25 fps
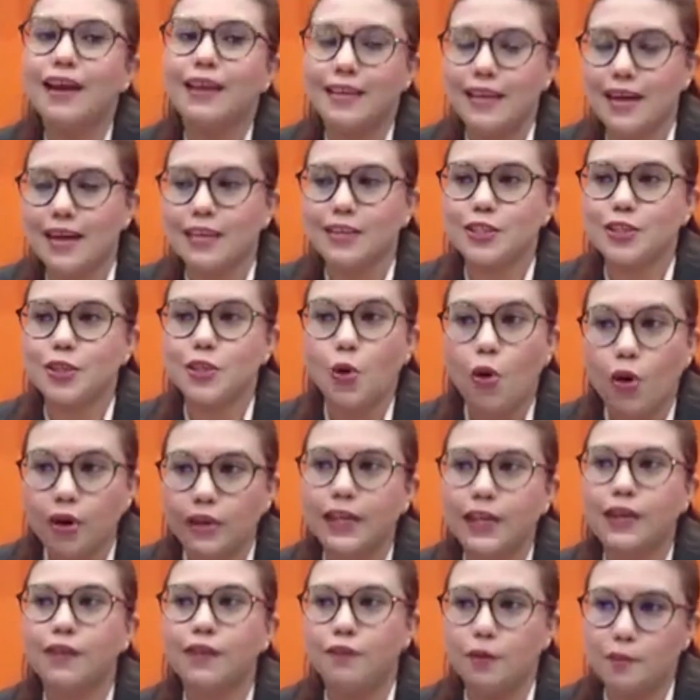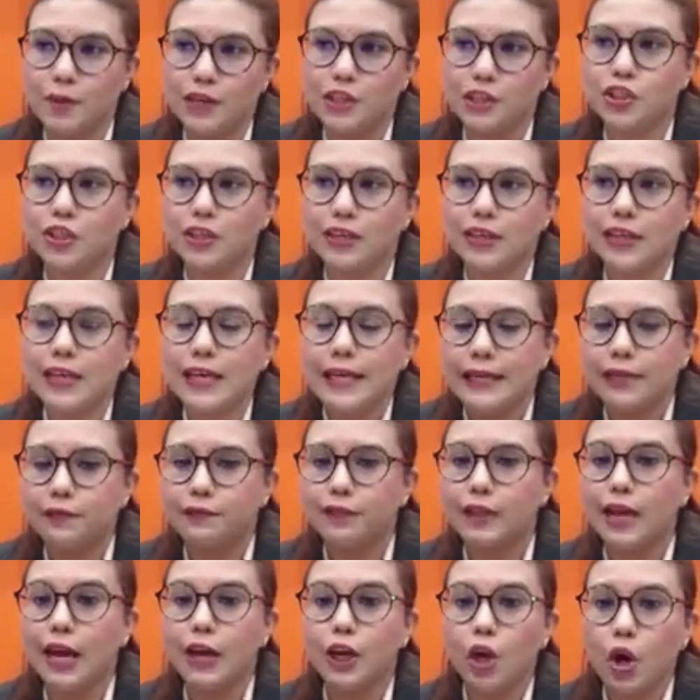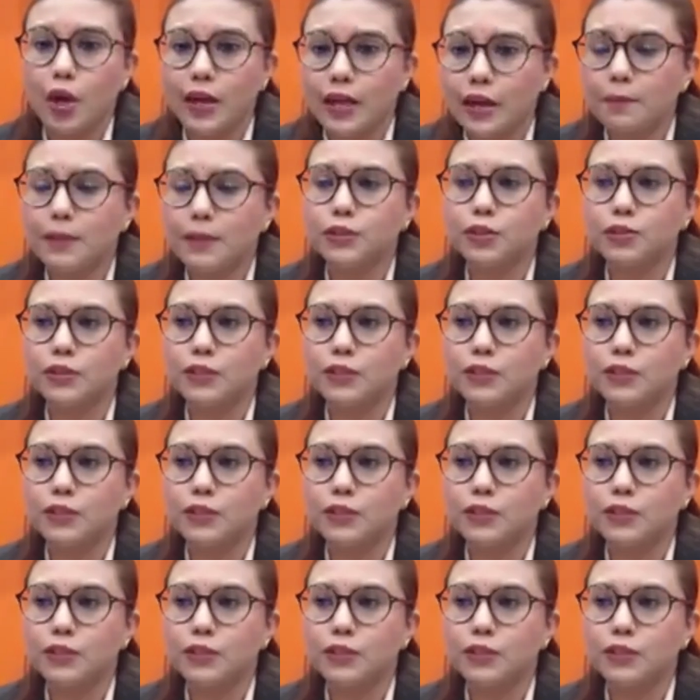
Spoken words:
Yeah, so all the information. If they are not able to